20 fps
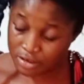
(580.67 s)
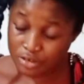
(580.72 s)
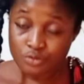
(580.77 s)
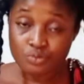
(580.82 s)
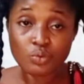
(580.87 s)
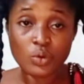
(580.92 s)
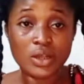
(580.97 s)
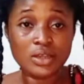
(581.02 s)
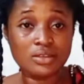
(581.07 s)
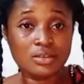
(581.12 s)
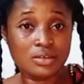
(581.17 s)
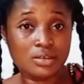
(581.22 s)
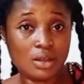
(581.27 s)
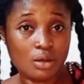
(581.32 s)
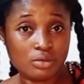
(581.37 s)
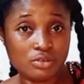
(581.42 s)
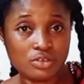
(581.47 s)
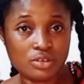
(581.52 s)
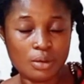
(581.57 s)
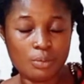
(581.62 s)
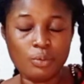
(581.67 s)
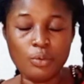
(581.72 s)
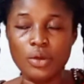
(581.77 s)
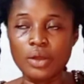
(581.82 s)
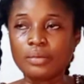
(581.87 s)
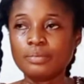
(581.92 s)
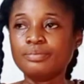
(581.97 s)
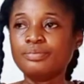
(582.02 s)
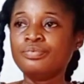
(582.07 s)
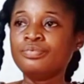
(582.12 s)
just write it down
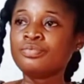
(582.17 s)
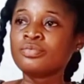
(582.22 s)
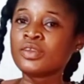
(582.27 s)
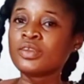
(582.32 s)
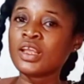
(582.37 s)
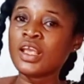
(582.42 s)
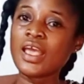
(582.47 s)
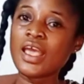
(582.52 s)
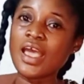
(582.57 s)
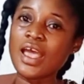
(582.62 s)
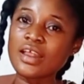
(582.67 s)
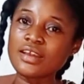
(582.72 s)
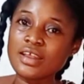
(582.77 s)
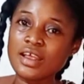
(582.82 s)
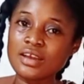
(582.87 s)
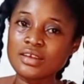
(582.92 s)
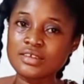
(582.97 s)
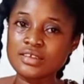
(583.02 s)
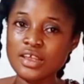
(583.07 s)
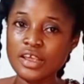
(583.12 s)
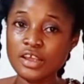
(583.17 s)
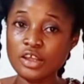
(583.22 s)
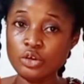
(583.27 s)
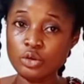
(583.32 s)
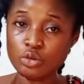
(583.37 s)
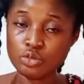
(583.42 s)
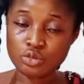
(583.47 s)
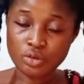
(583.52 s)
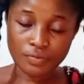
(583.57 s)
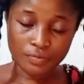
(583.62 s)
somewhere, and then take
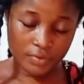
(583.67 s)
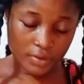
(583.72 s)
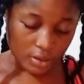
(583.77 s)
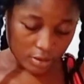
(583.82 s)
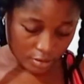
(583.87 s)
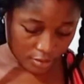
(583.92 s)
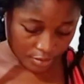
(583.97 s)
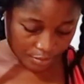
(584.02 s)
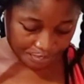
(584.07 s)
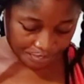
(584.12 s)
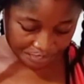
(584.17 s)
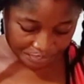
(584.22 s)
note of this.